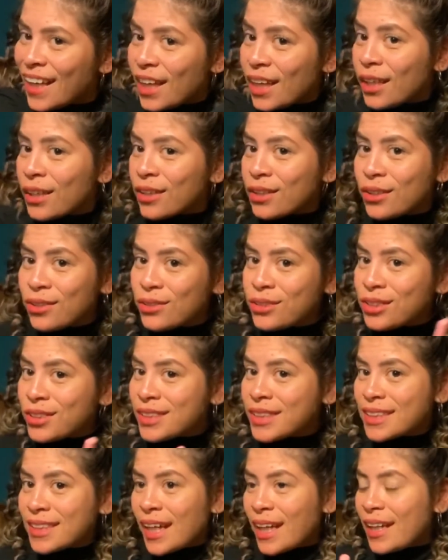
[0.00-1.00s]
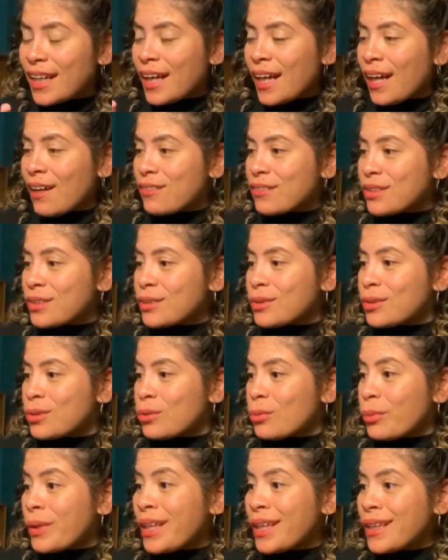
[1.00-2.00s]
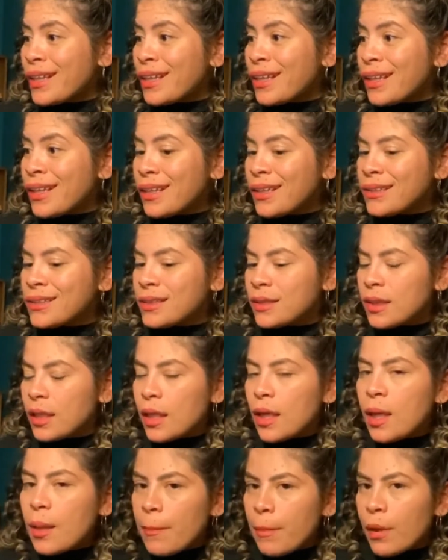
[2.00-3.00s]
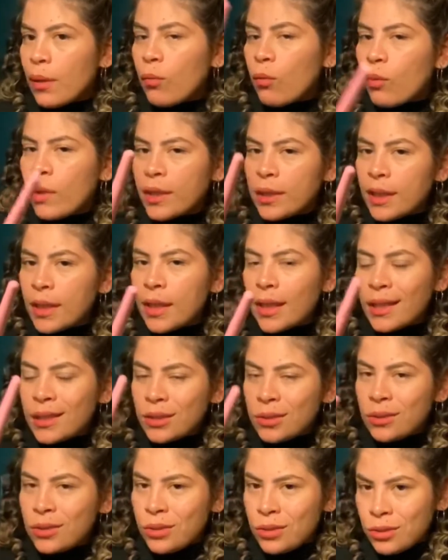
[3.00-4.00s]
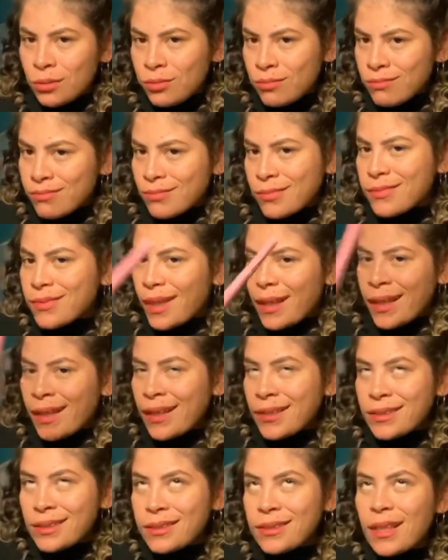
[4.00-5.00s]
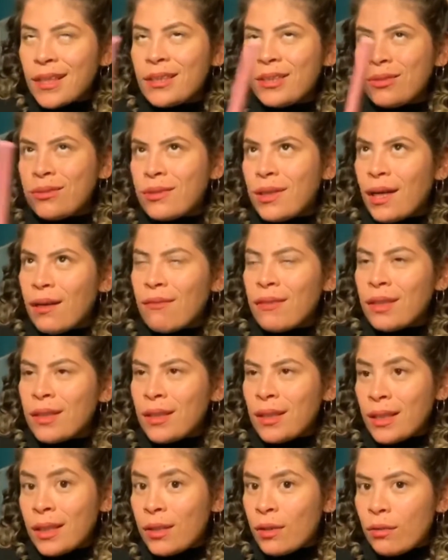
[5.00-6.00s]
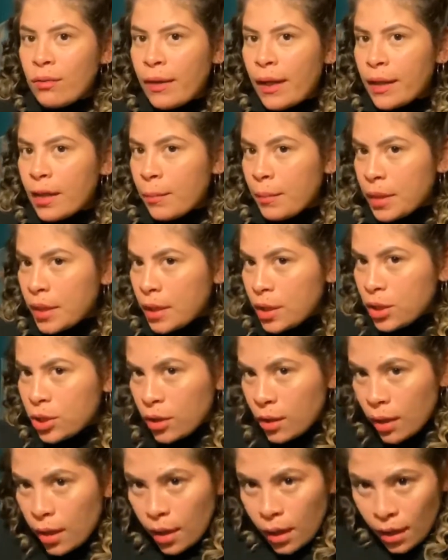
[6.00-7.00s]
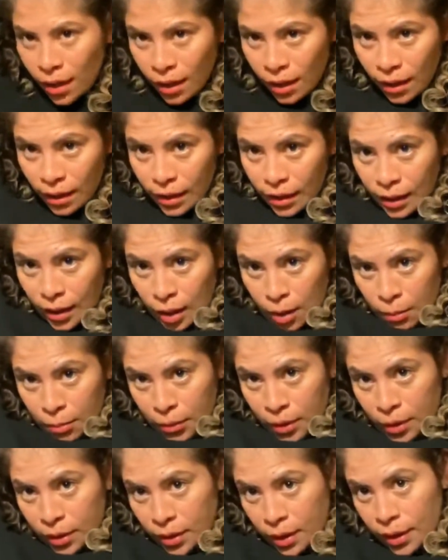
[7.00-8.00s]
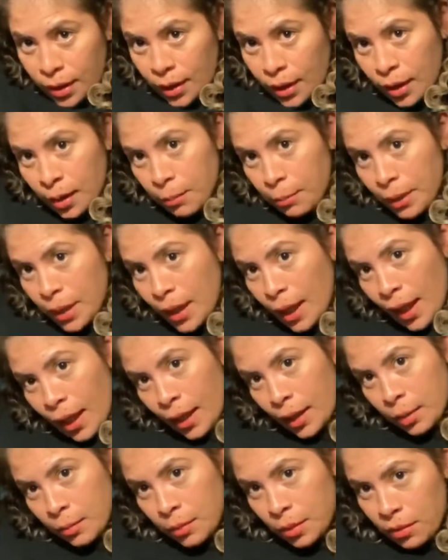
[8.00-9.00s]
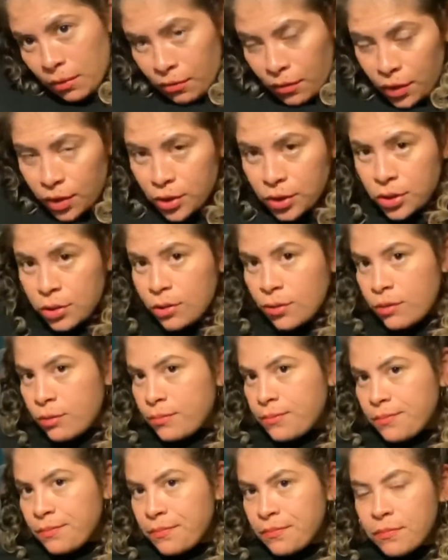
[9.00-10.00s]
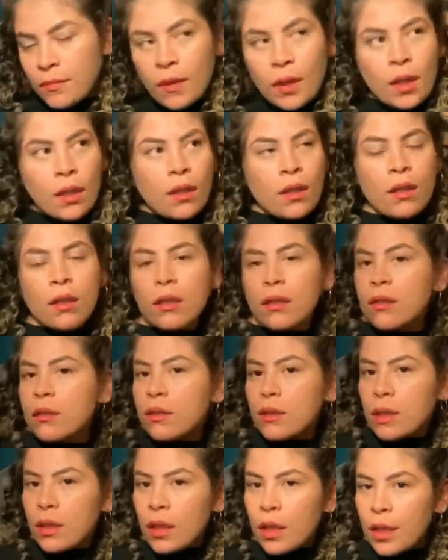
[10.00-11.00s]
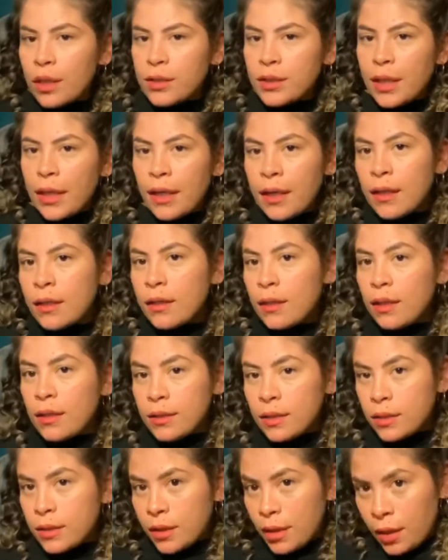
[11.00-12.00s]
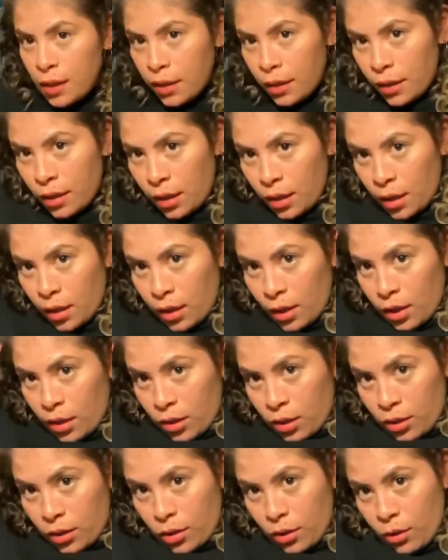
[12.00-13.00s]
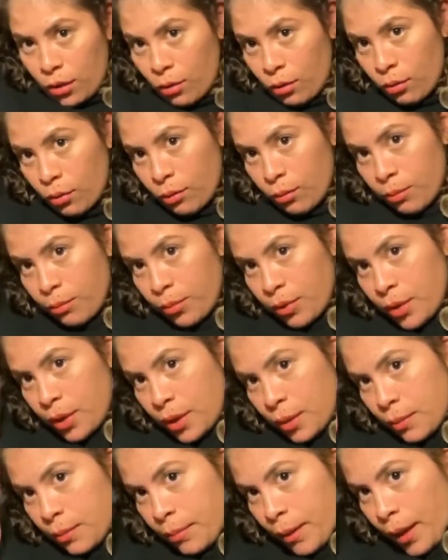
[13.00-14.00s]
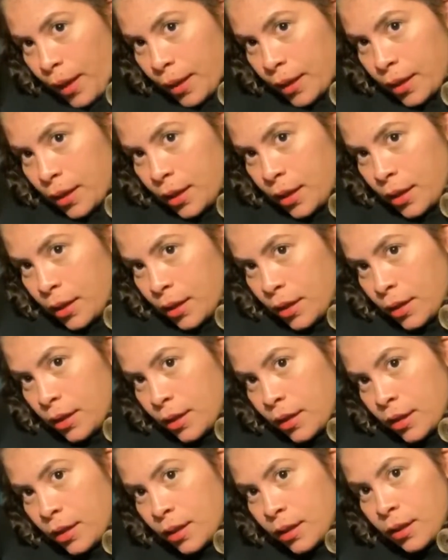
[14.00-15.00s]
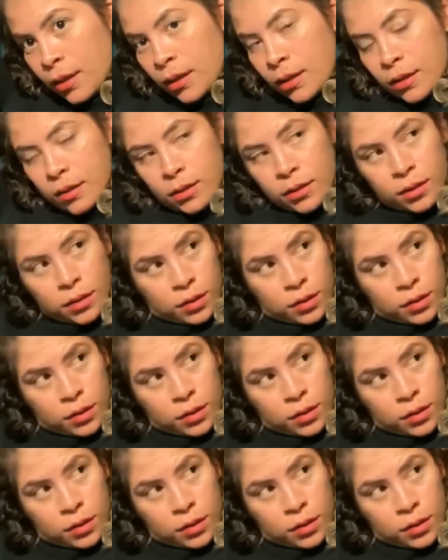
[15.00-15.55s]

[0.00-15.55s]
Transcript: You just kind of have to wing it. But one thing I do, I guess I do have a little recommendation. Kind of put the thing behind me first. So here's hair, this is hair. You put it back here and